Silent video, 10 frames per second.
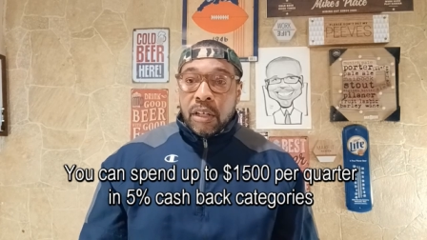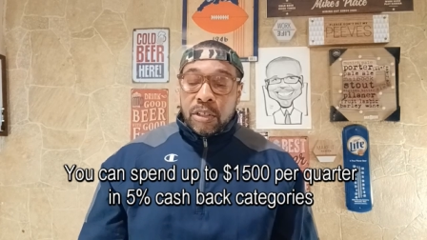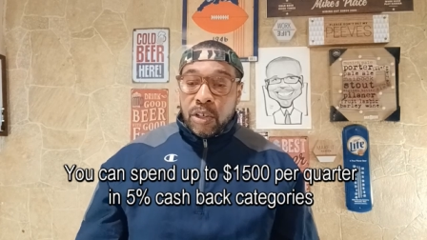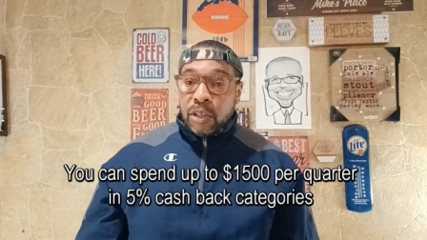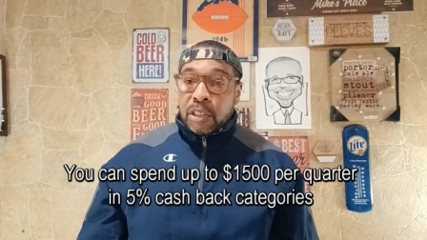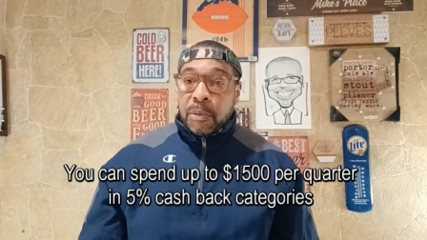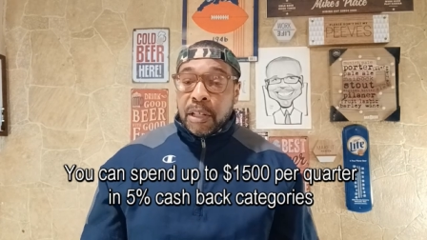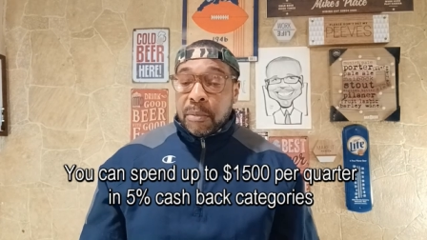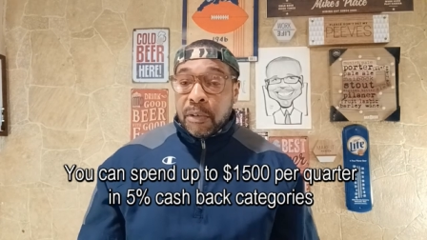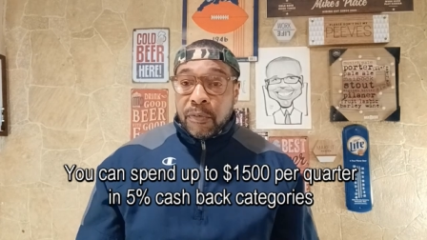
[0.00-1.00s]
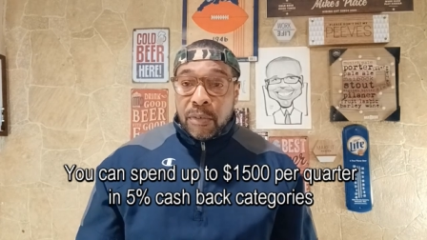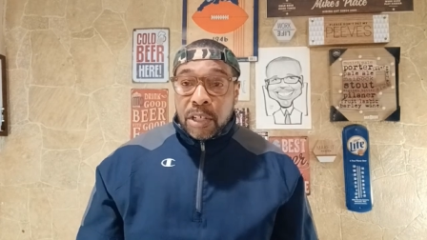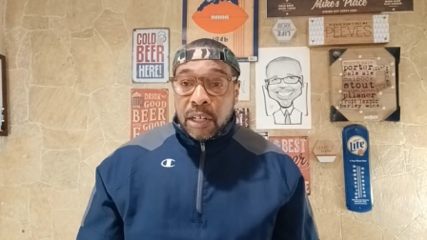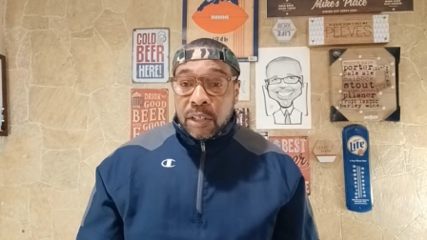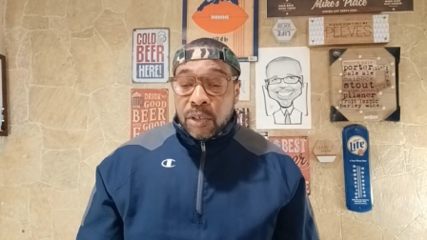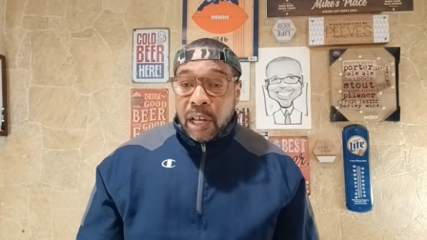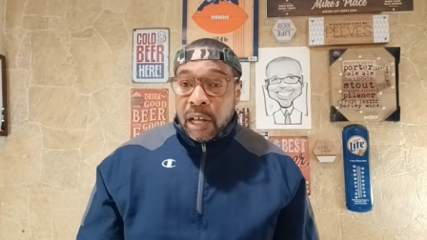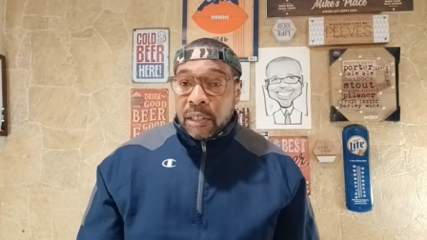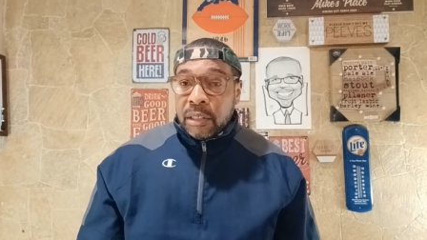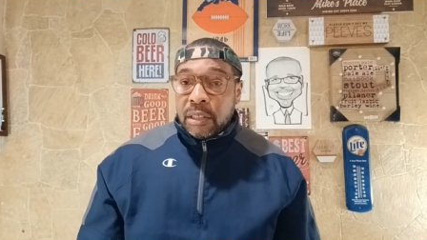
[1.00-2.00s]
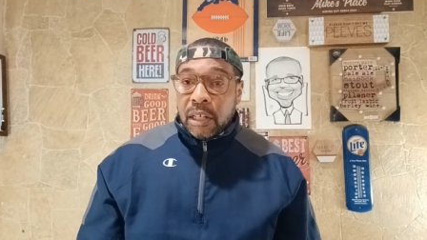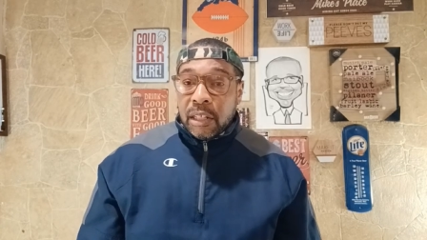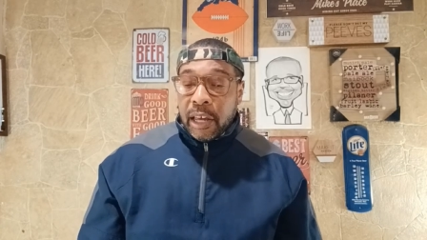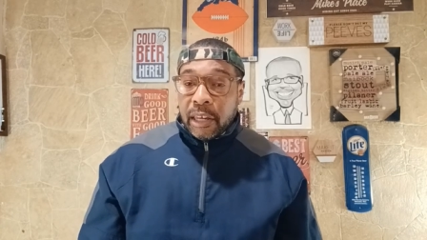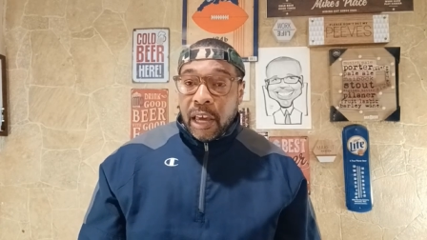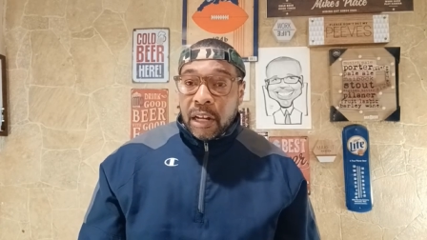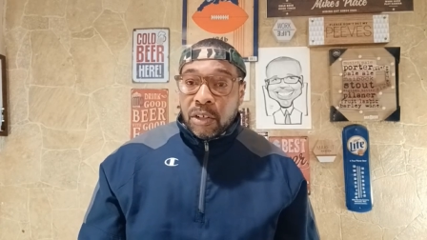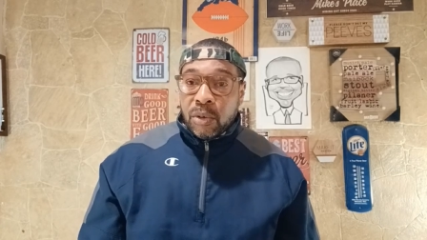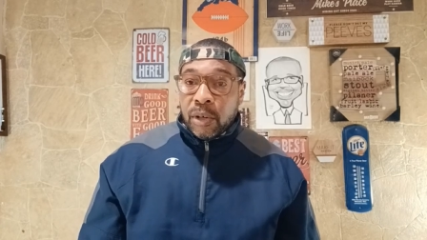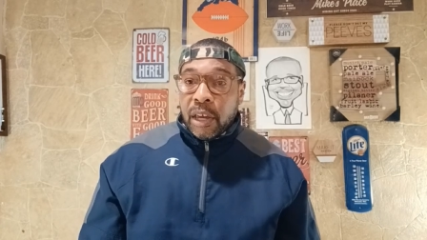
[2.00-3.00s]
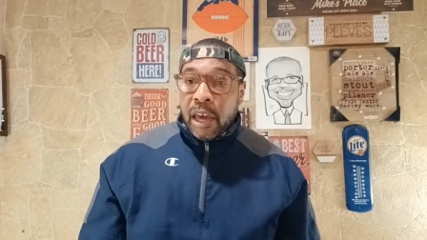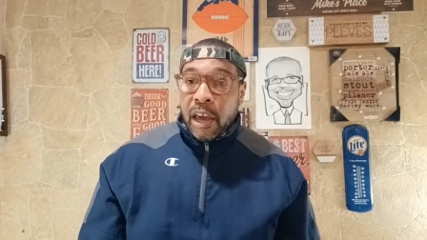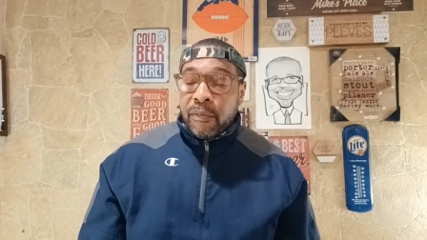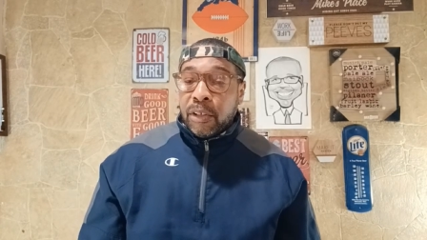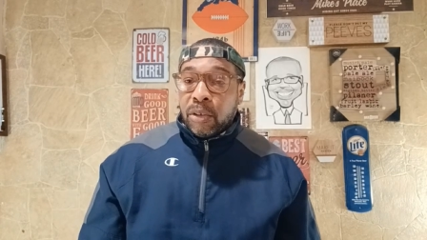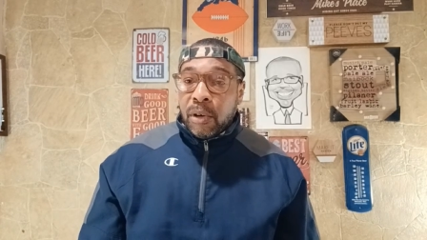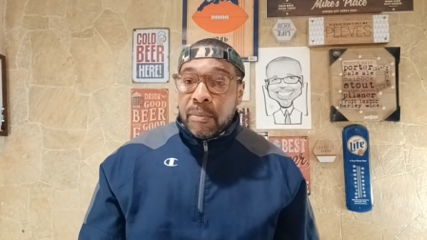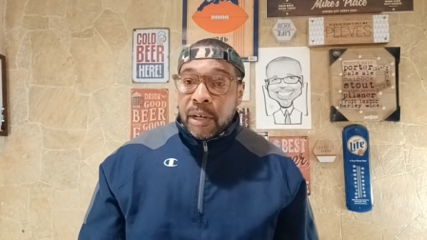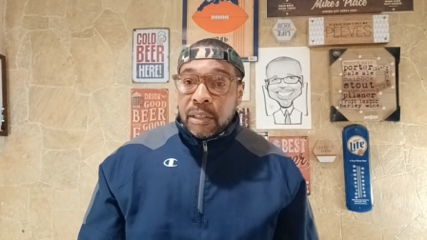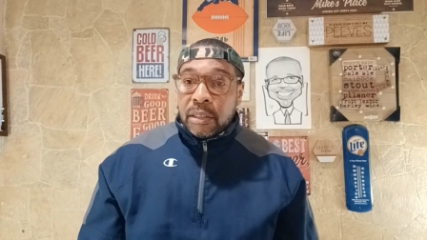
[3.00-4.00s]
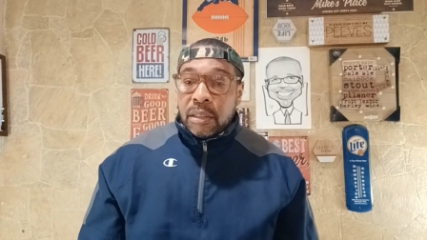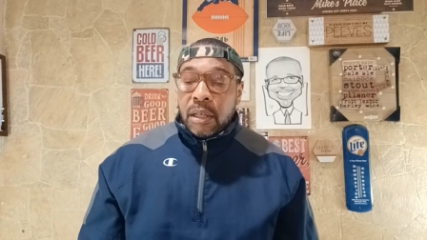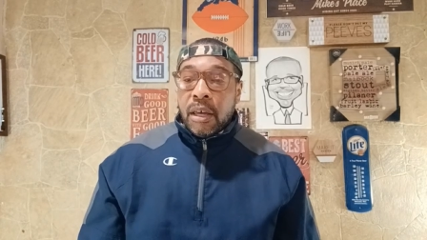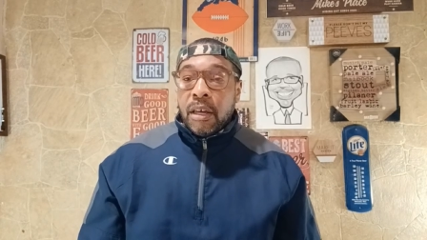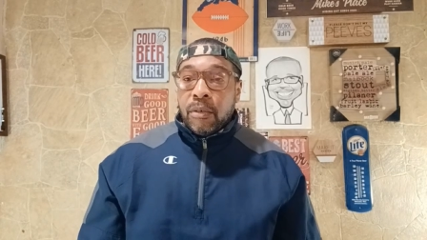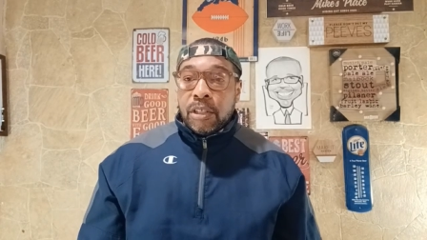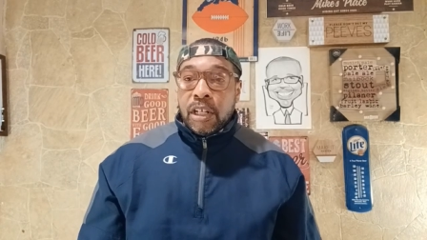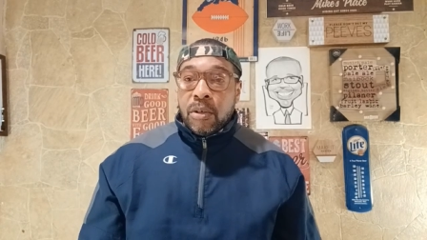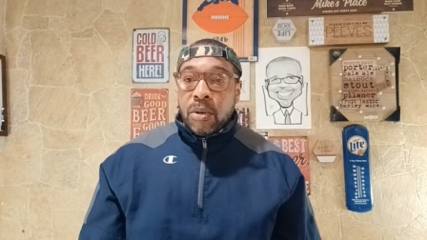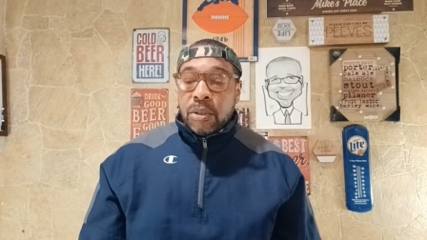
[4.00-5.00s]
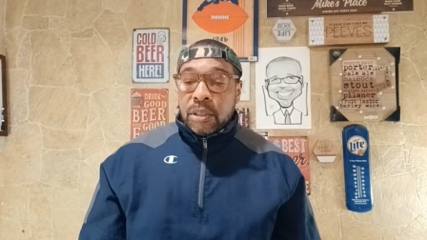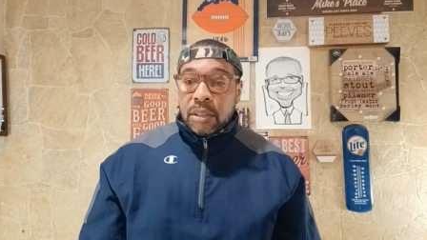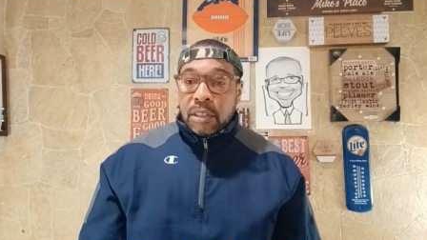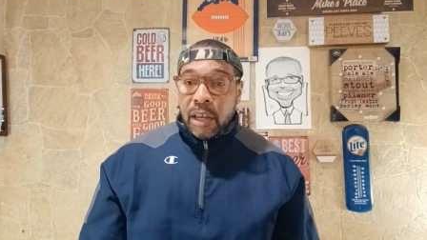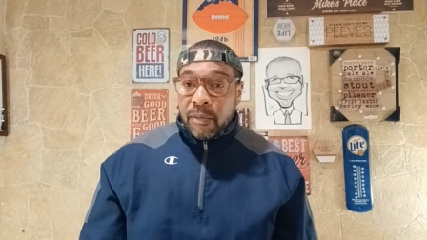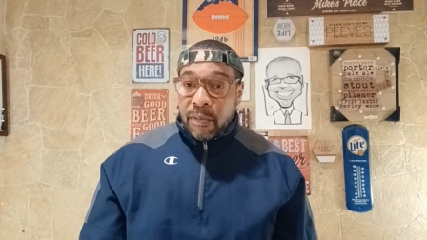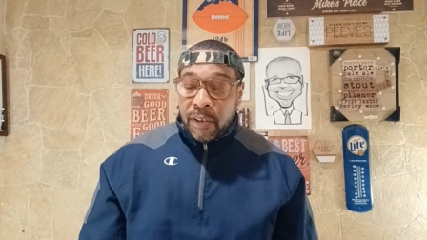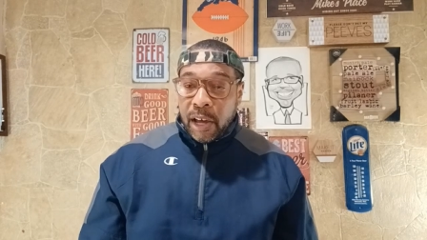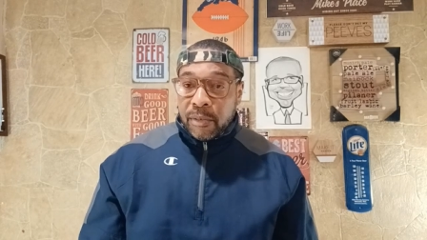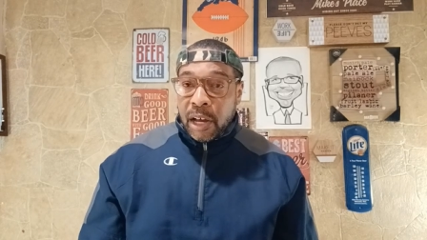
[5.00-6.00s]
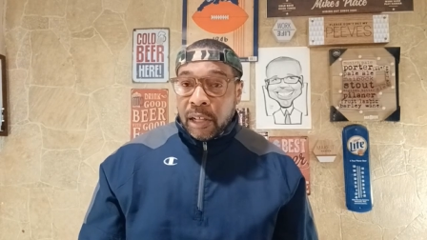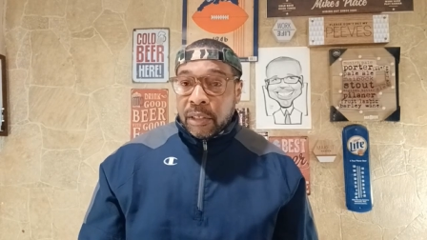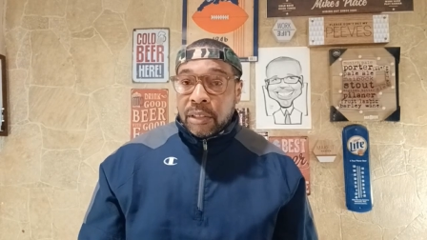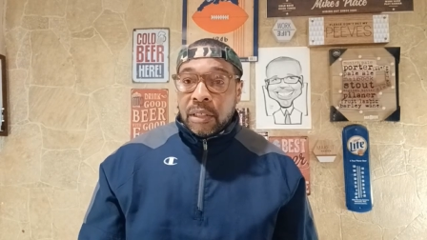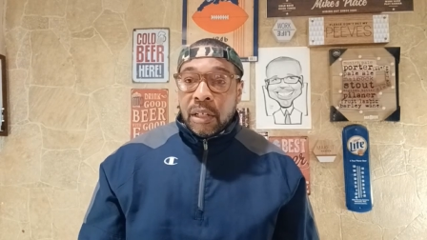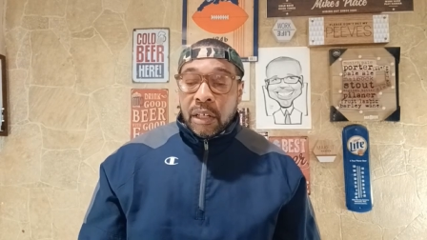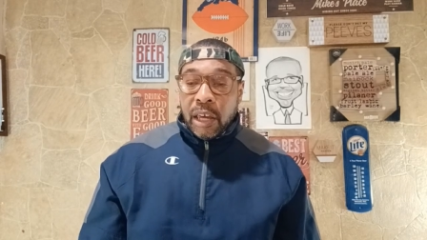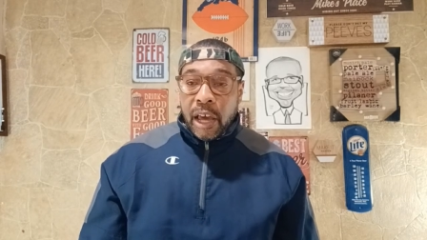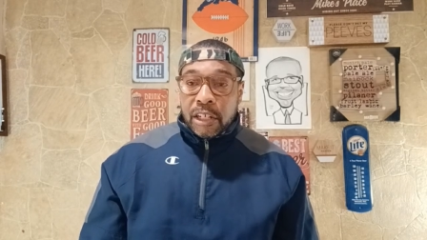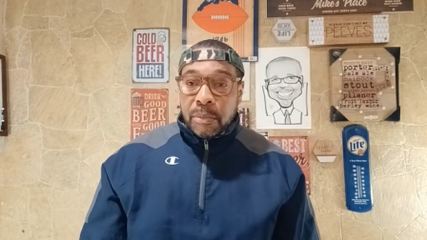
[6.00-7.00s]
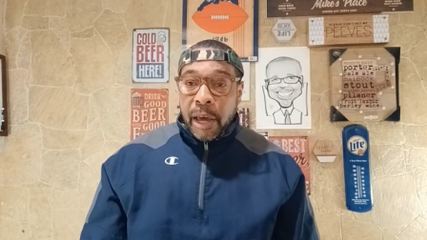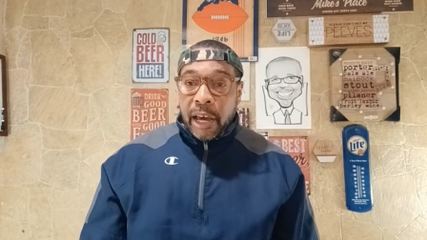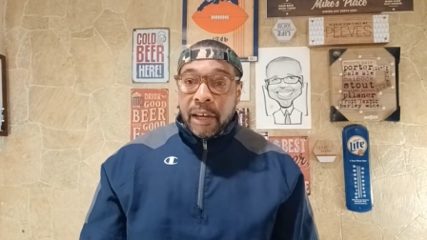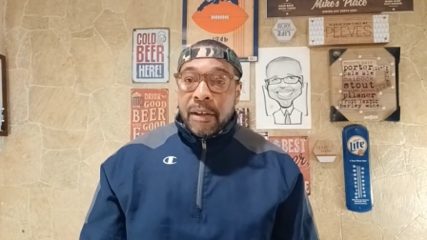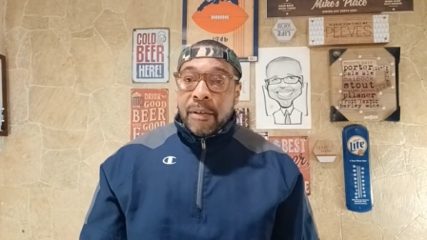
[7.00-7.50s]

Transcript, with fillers: So you can spend up to $1,500 in that category every 3 months, which equals $75 cash back.